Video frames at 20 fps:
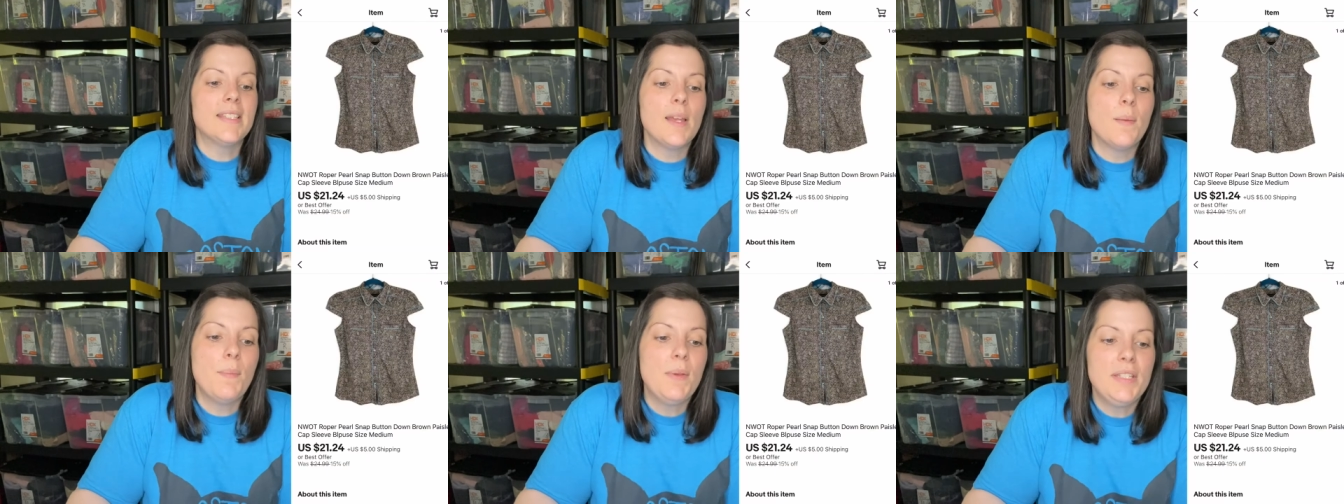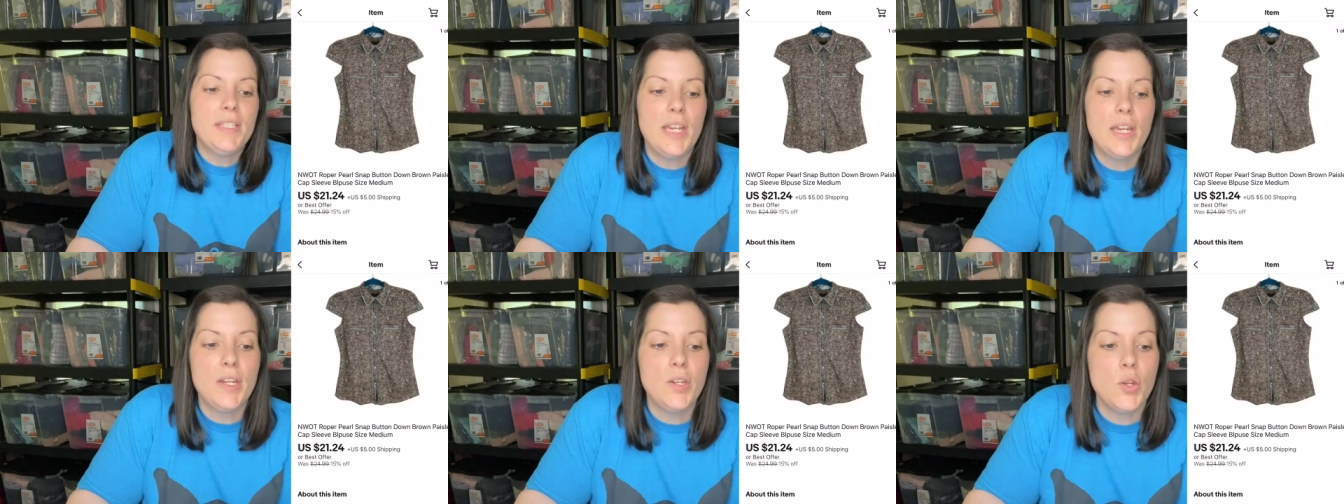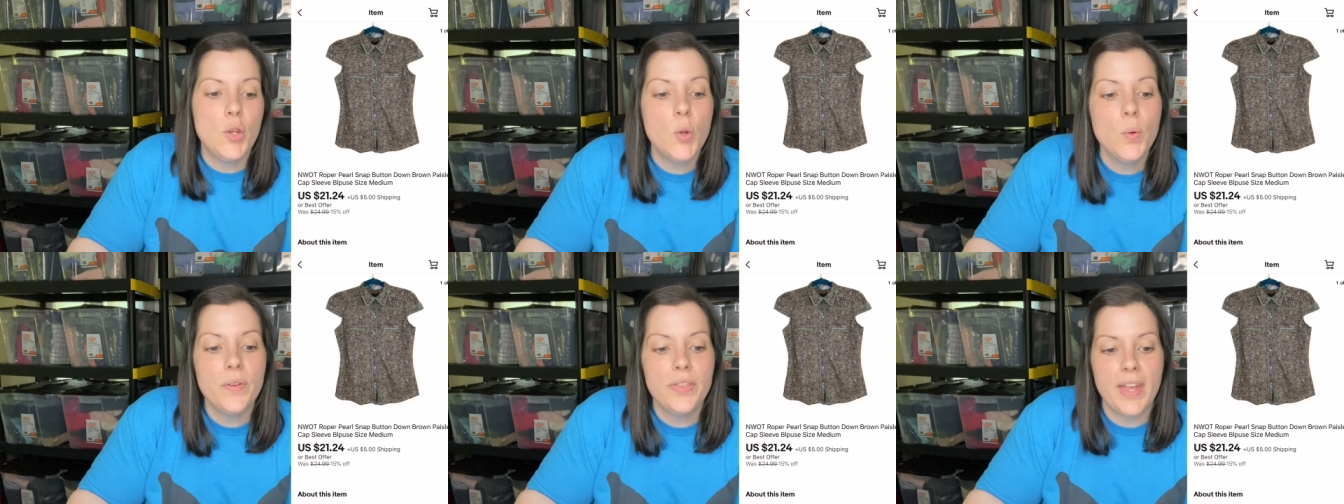up is a
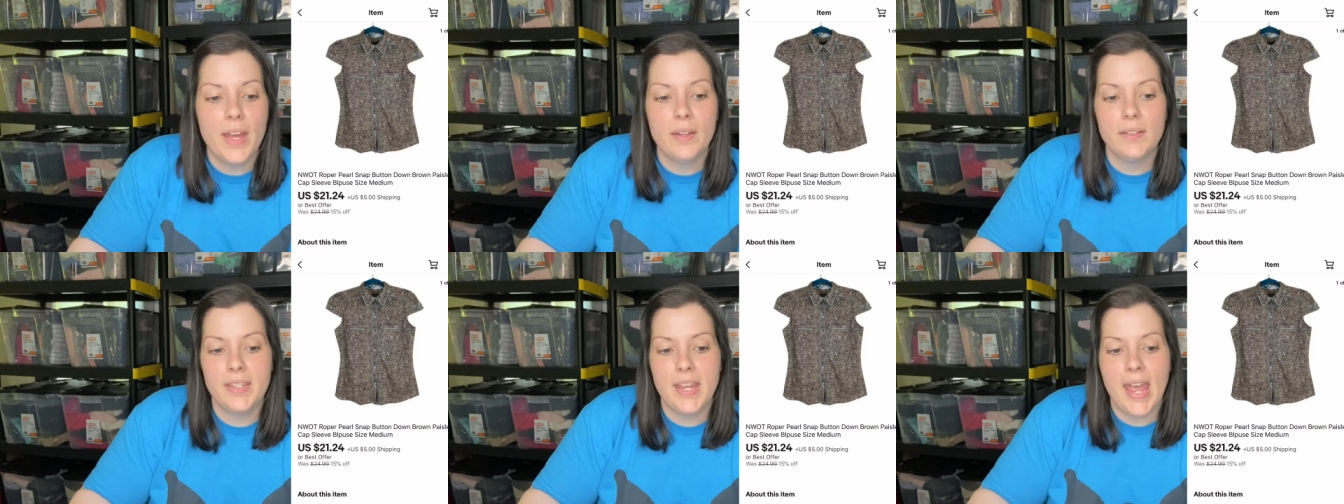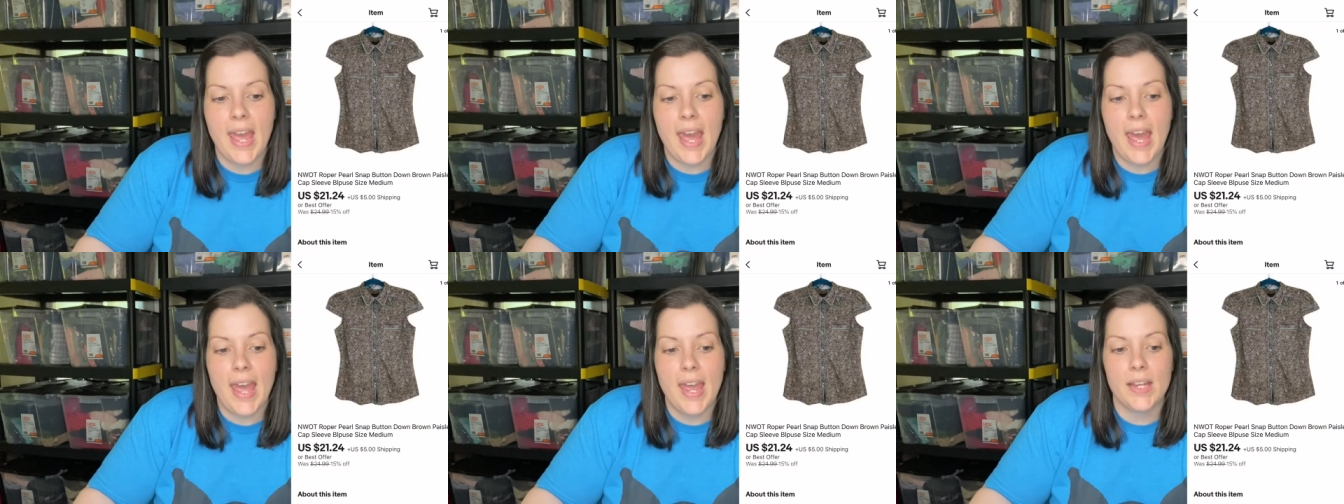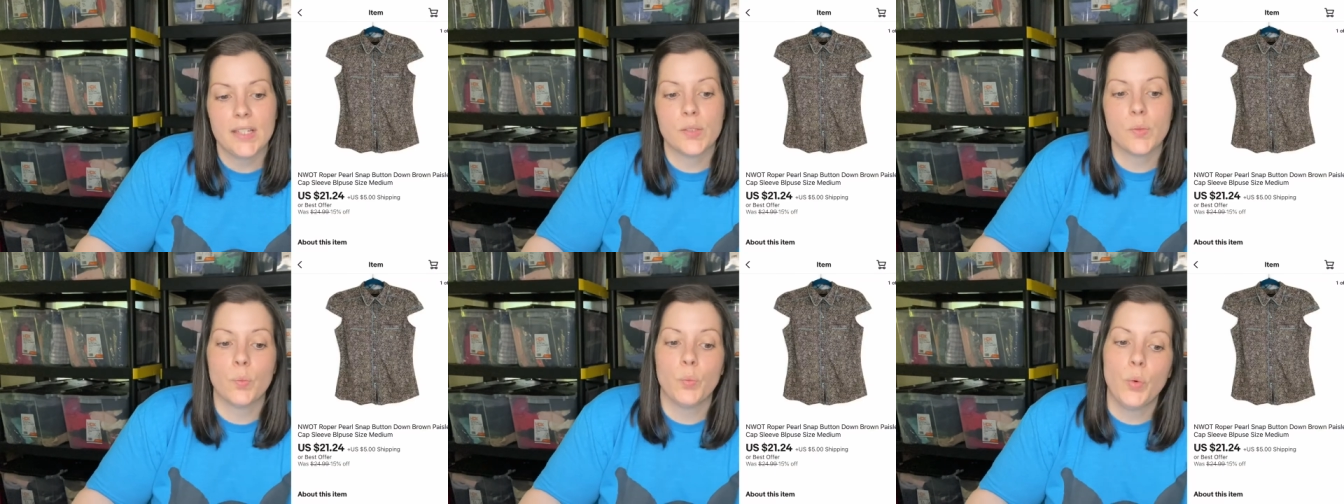new without
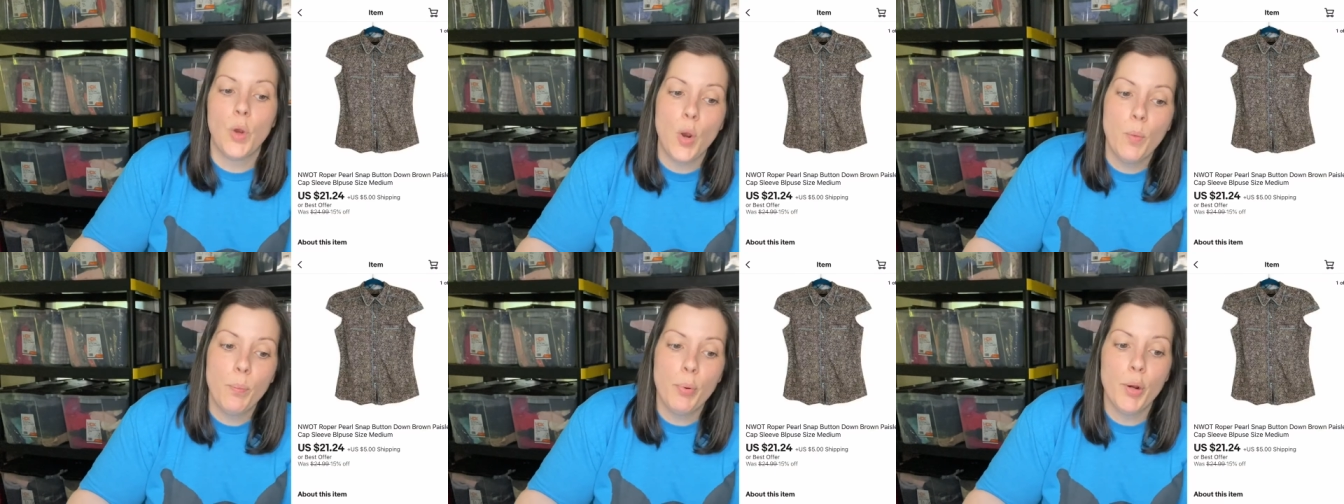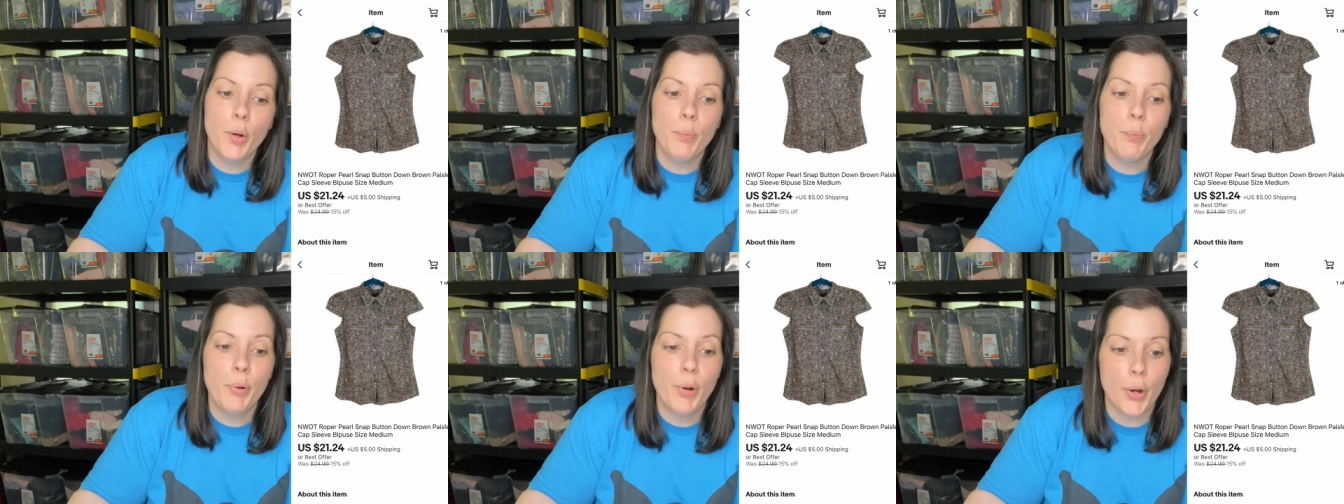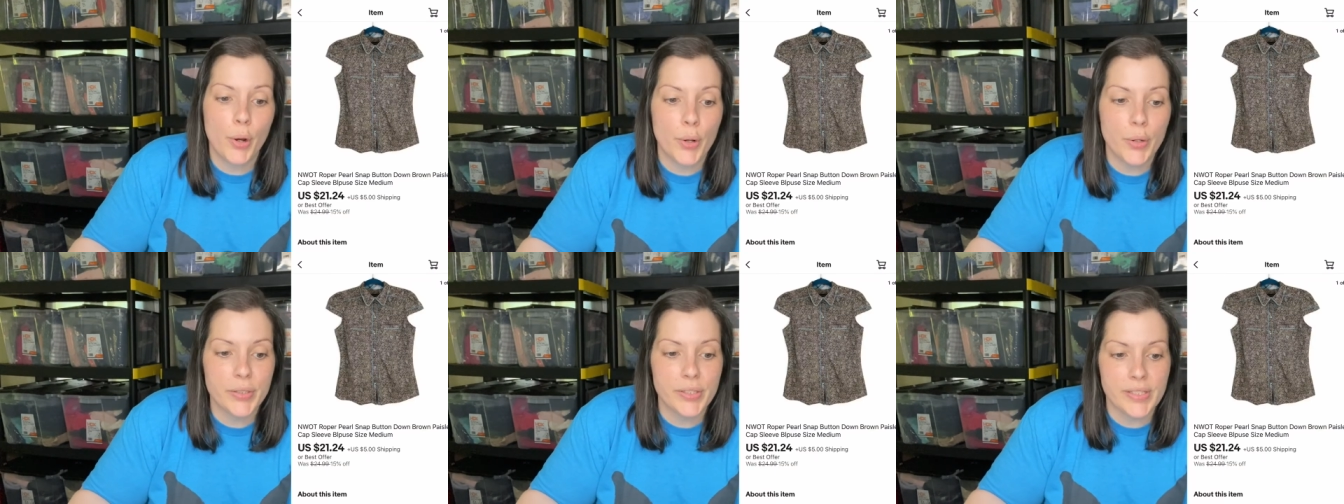tags Roper
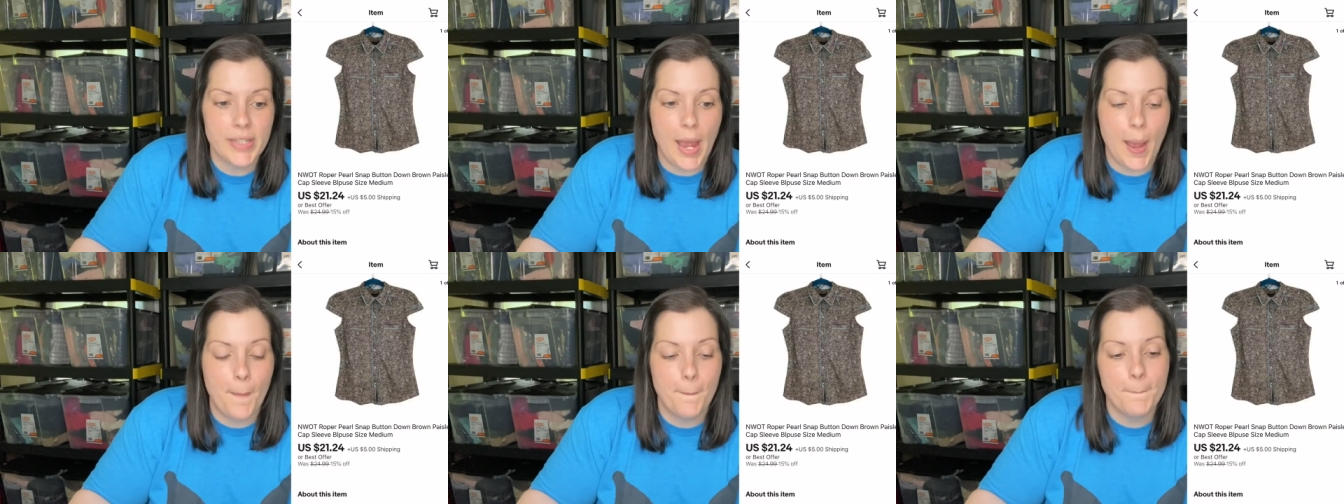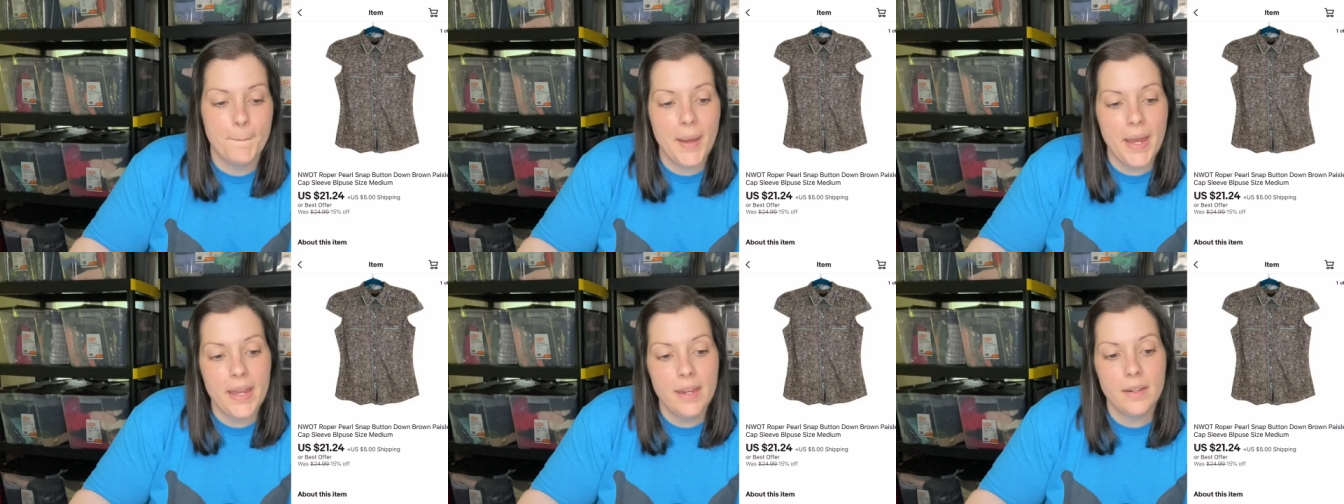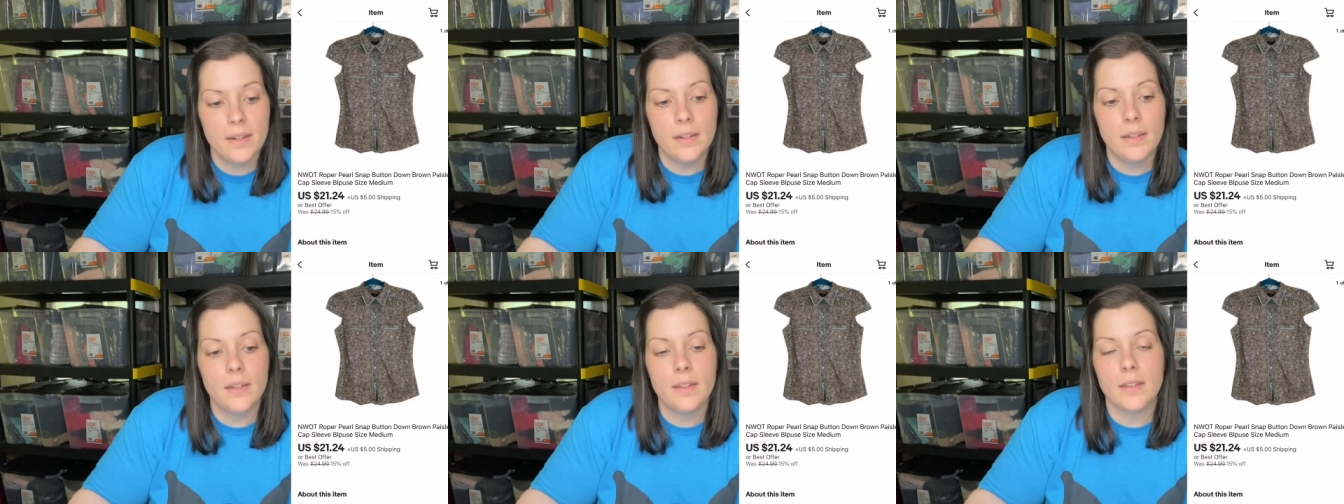Pearl Snap
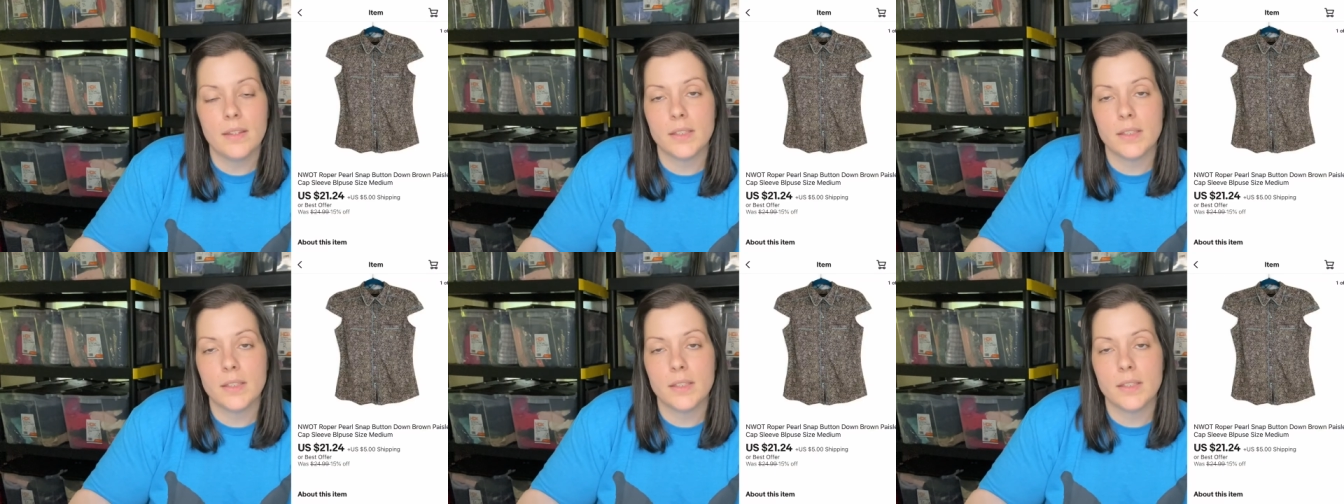Button.